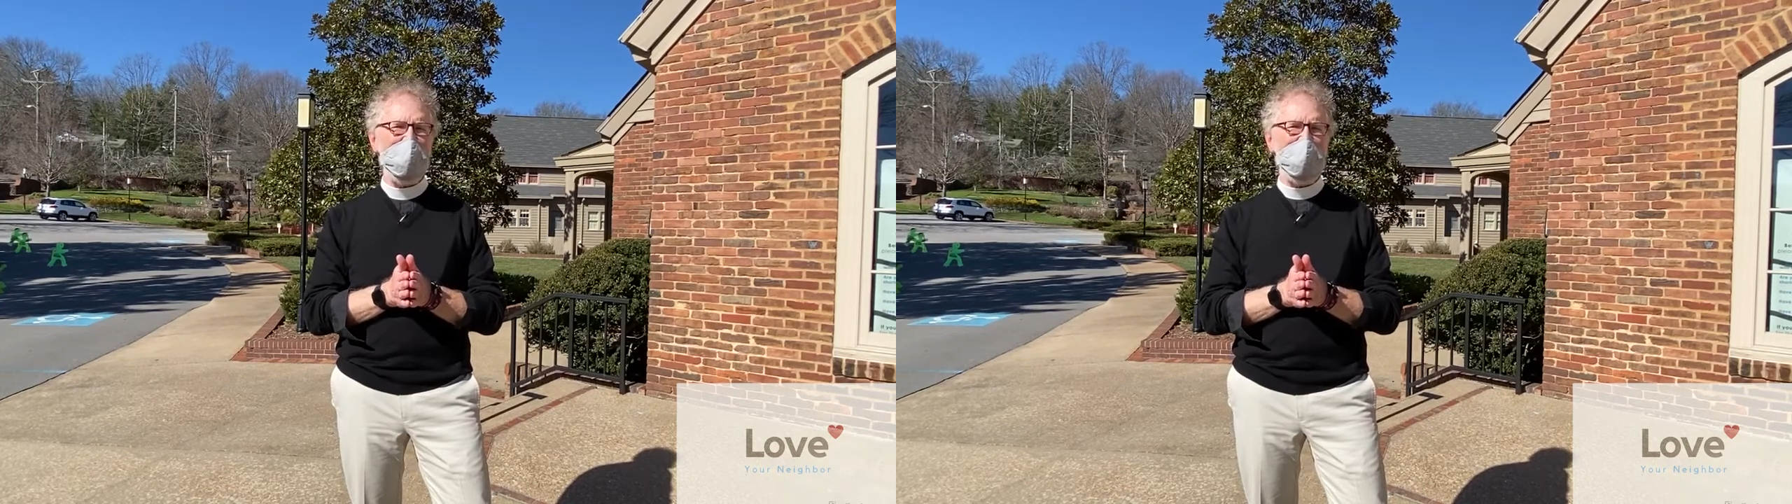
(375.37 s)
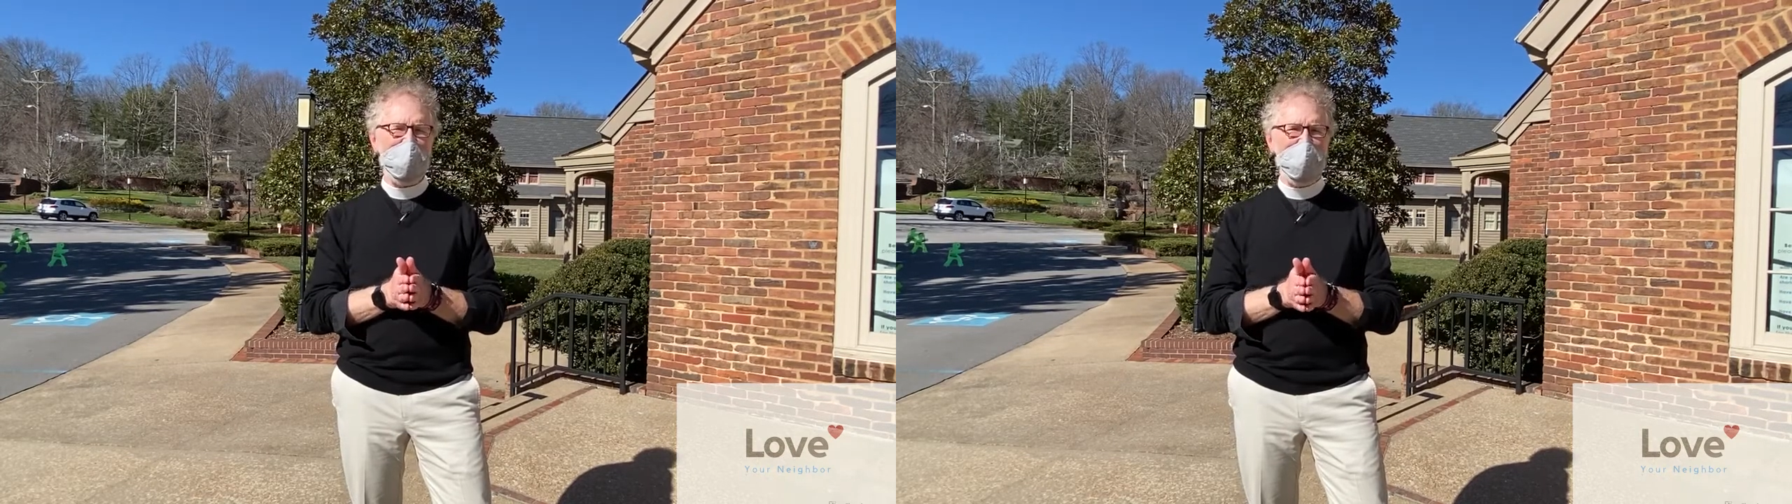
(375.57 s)

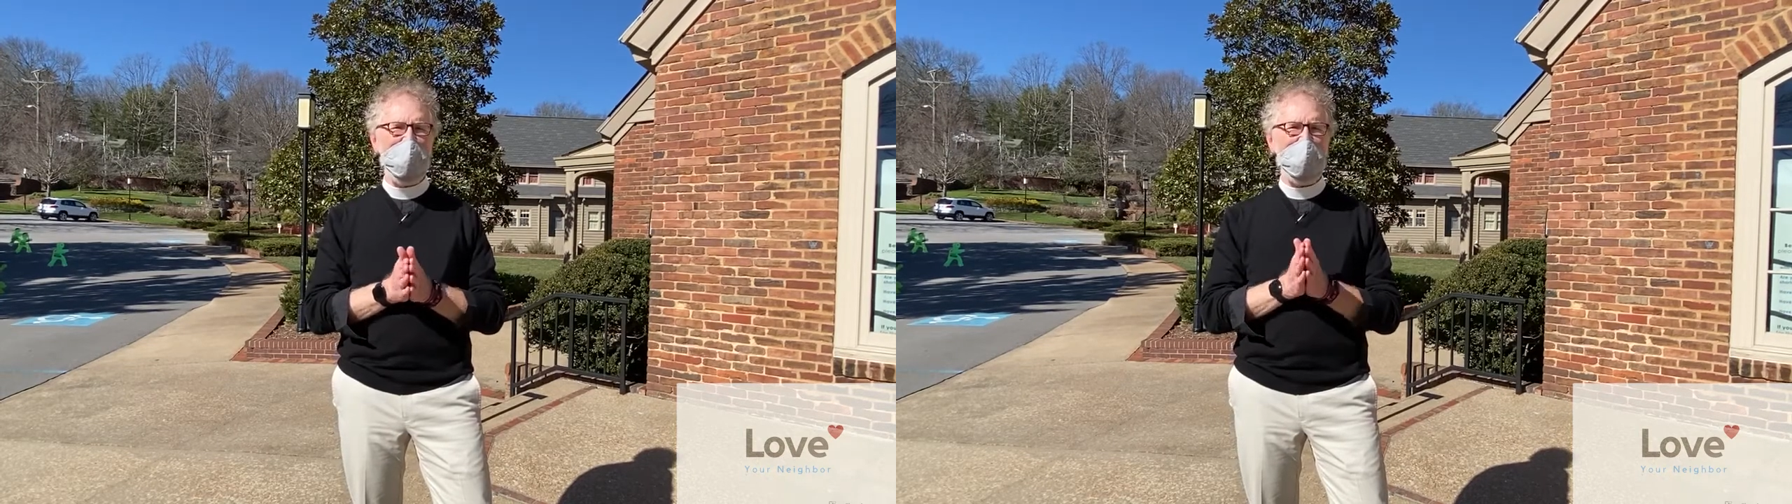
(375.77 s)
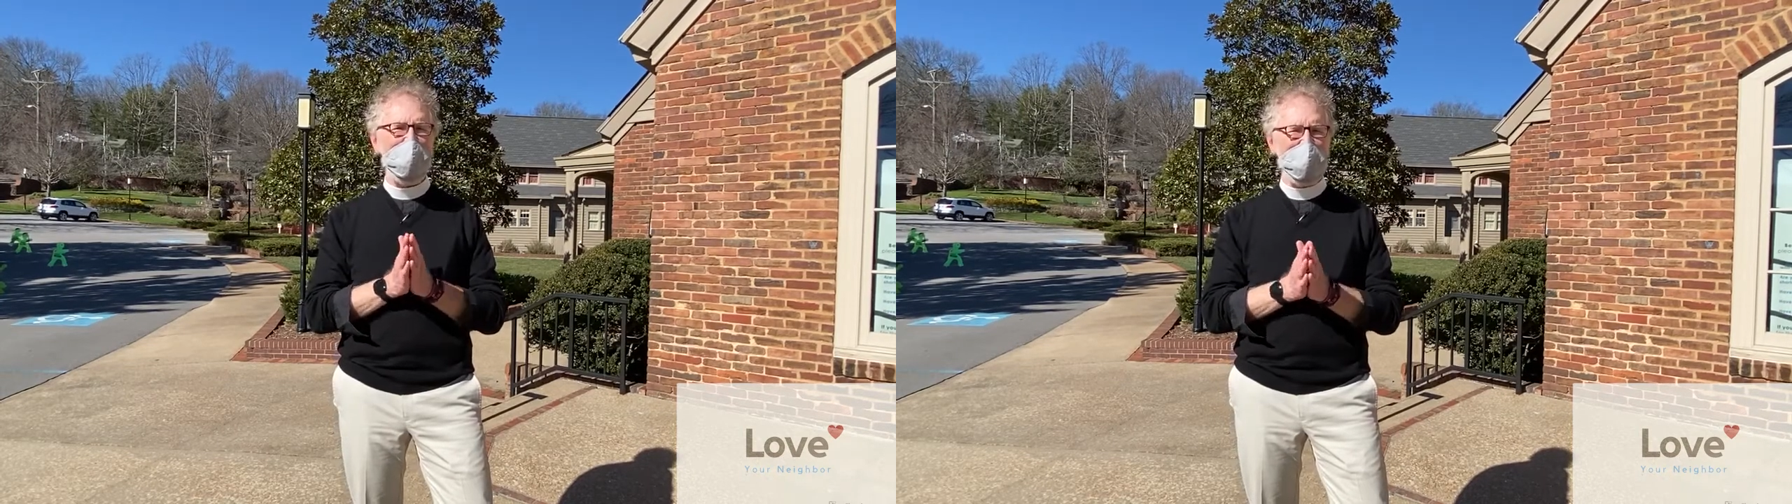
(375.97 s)

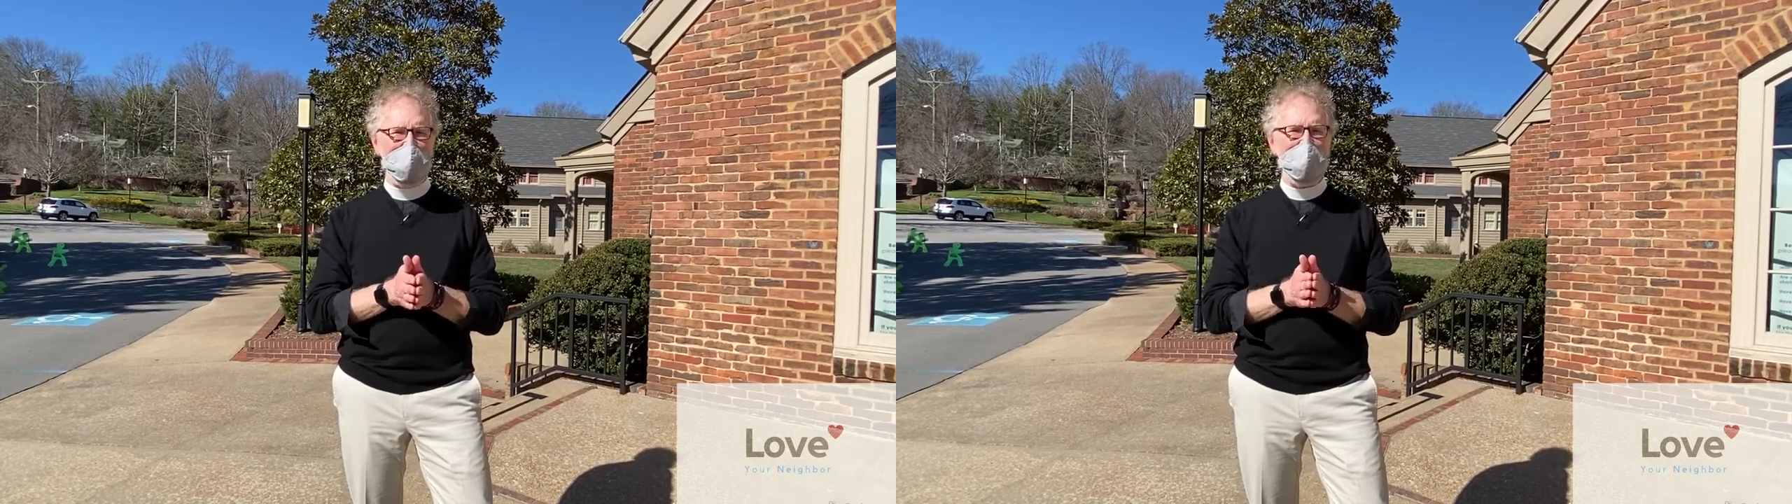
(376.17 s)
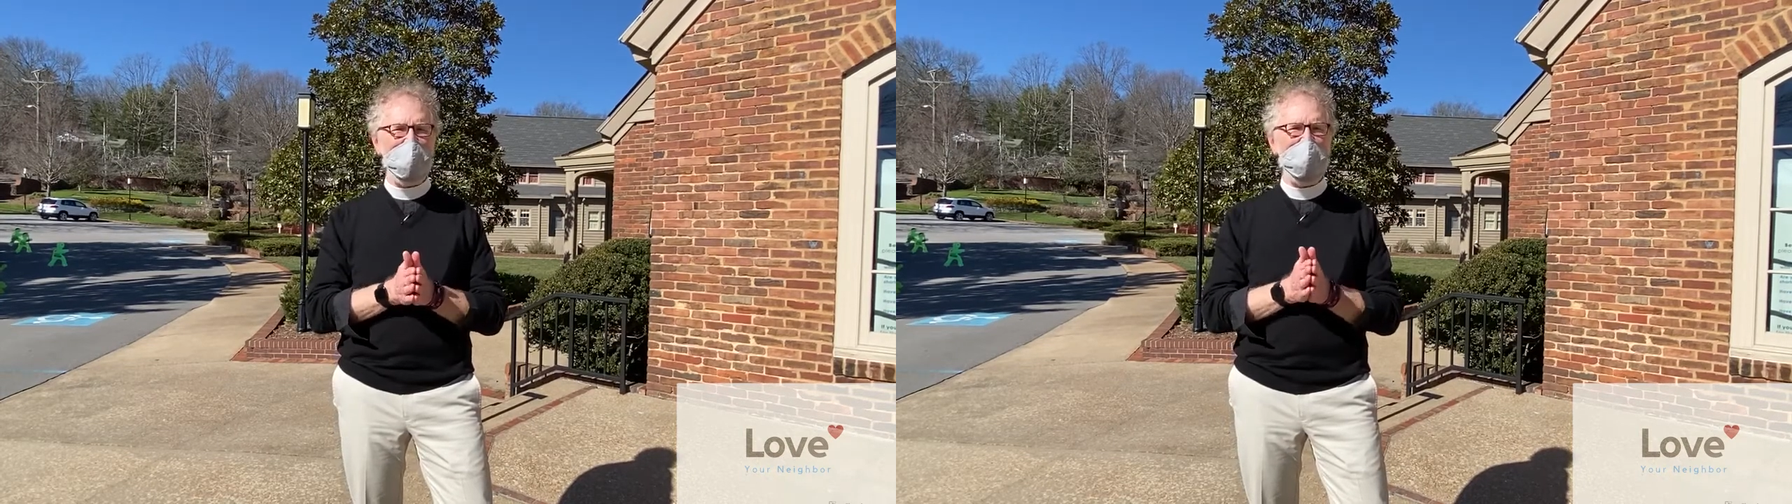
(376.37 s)

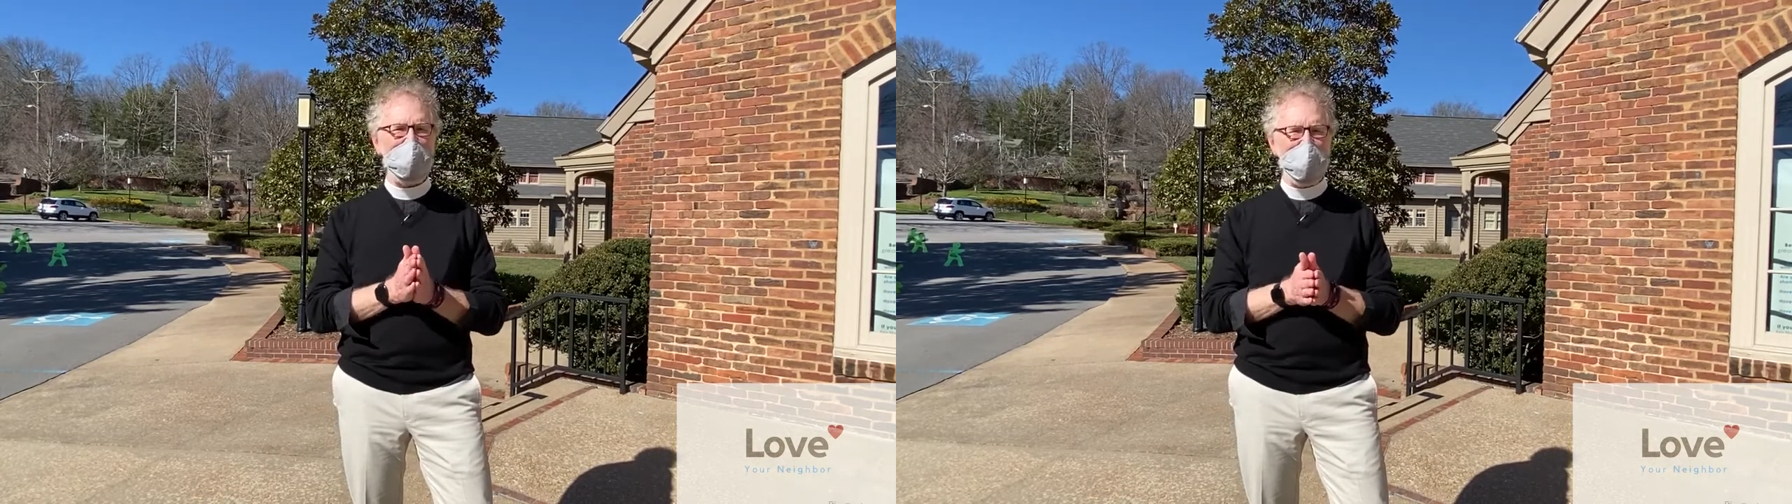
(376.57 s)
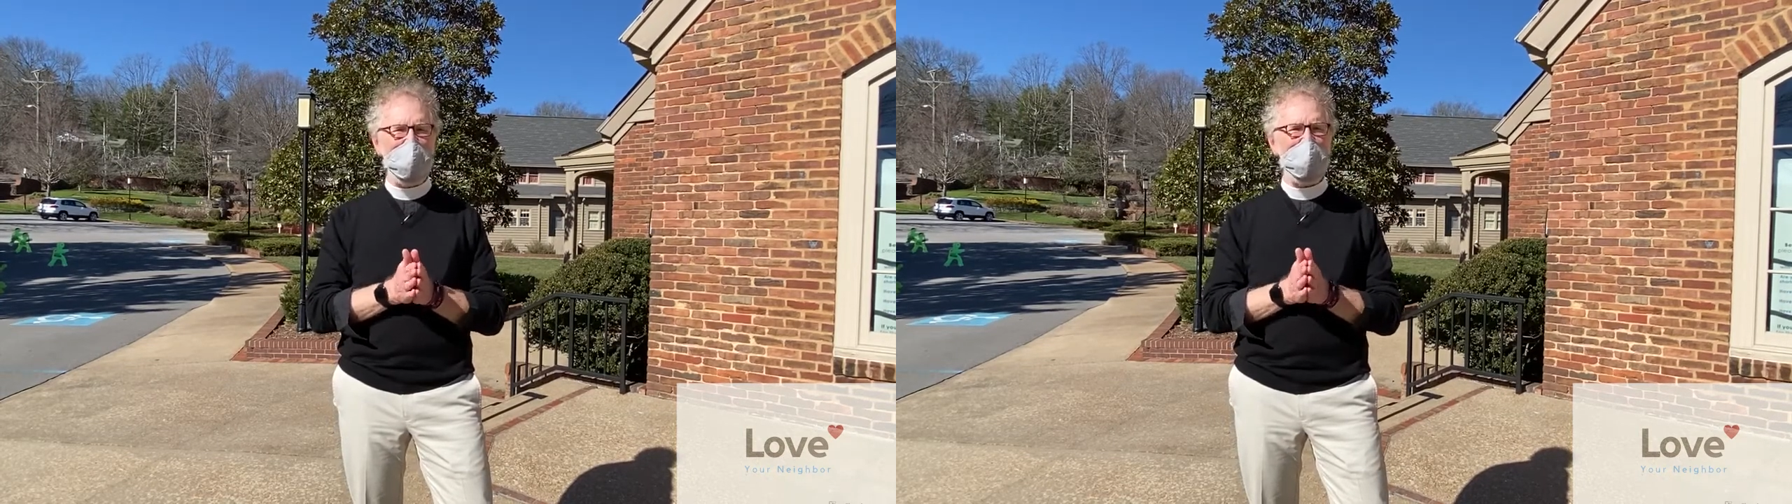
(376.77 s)
particularly as we
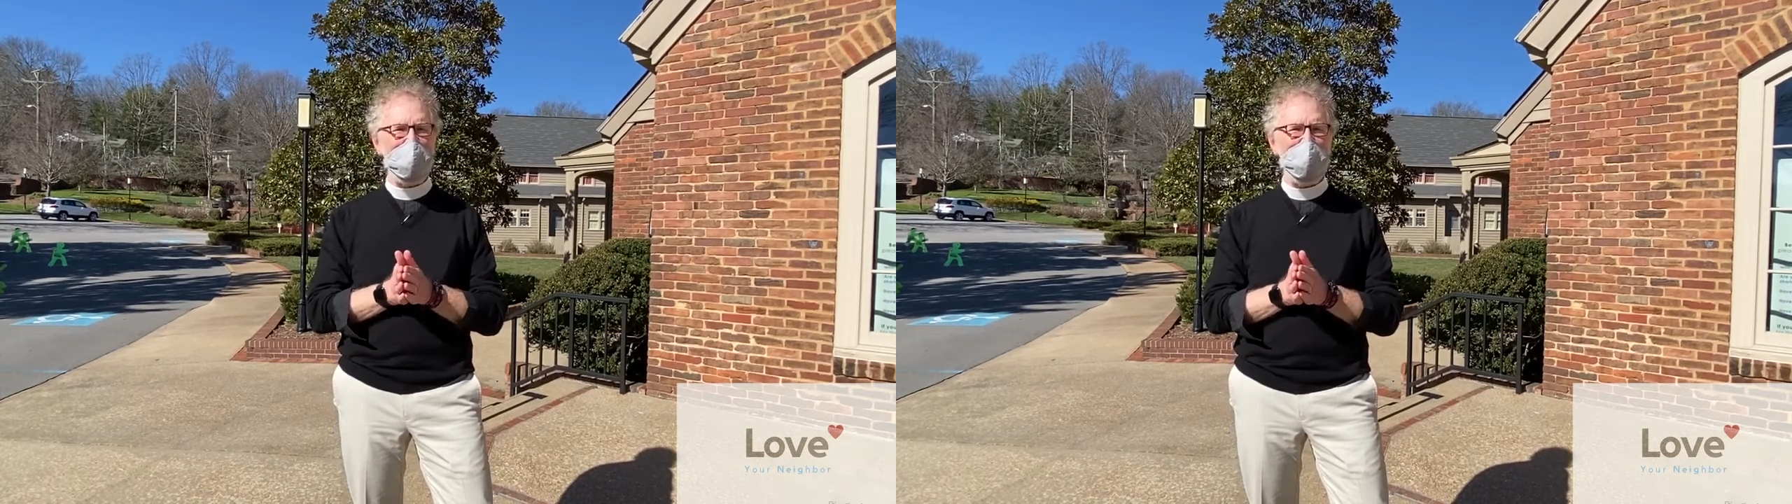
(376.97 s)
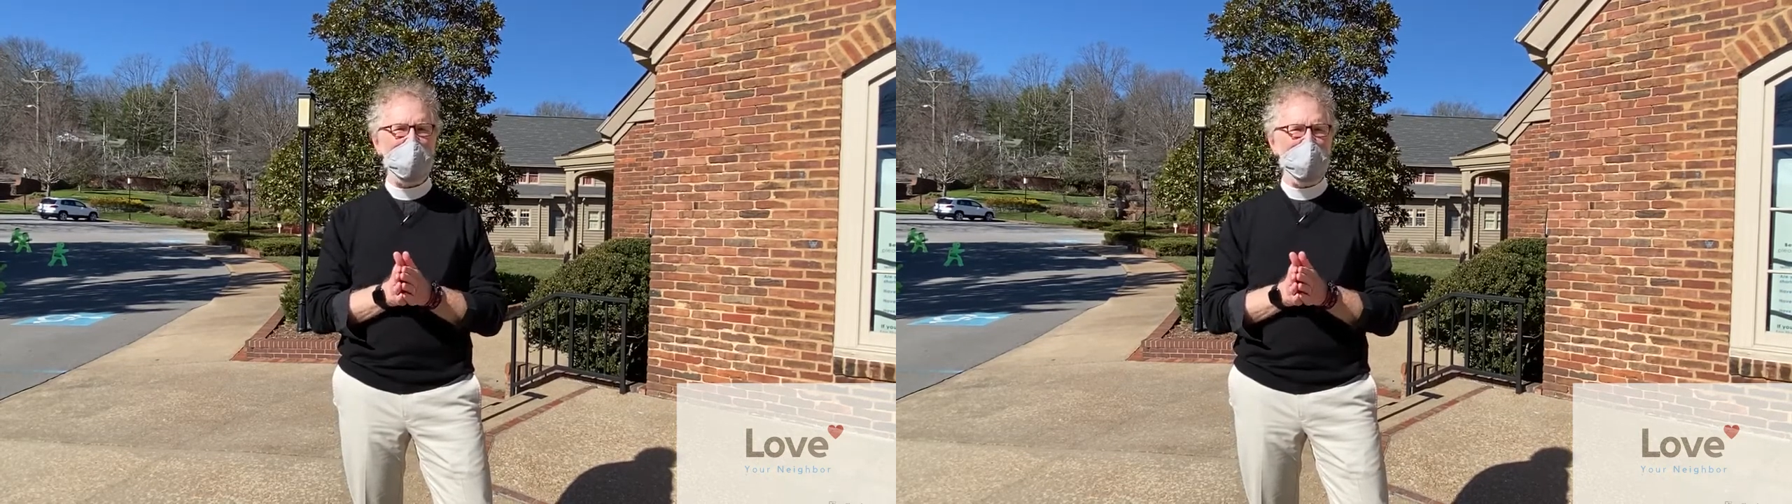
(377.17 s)
get closer
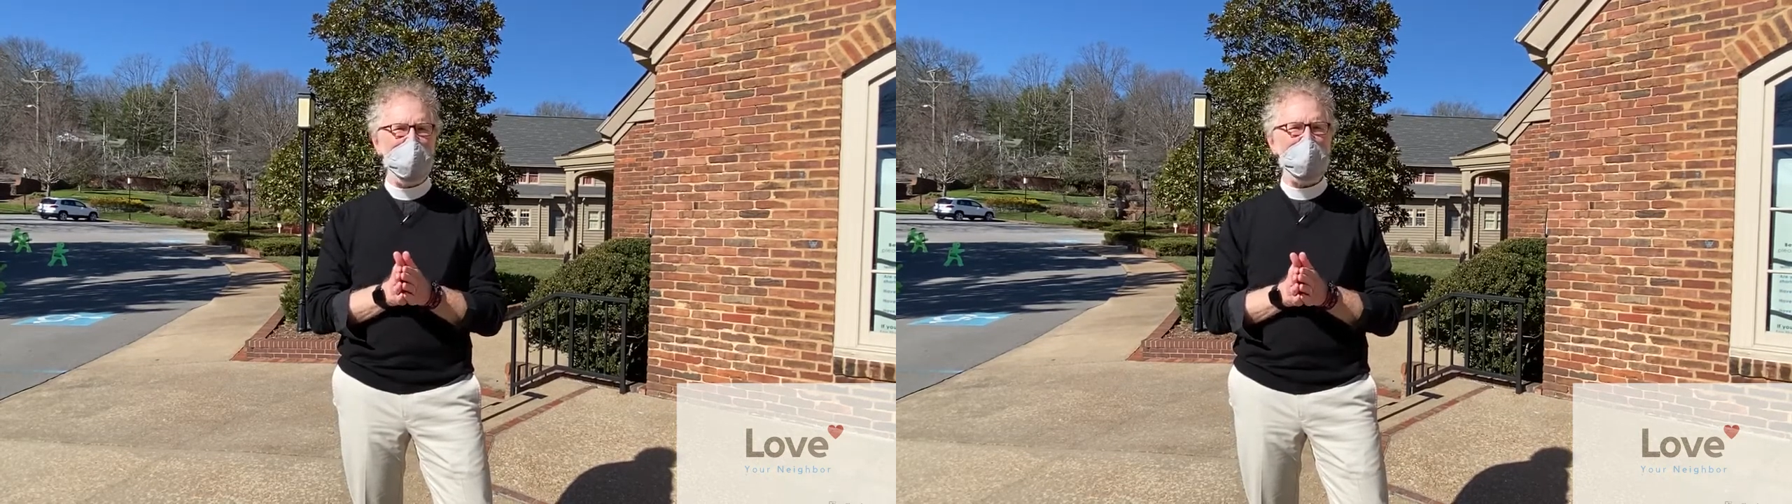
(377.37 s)
to Easter,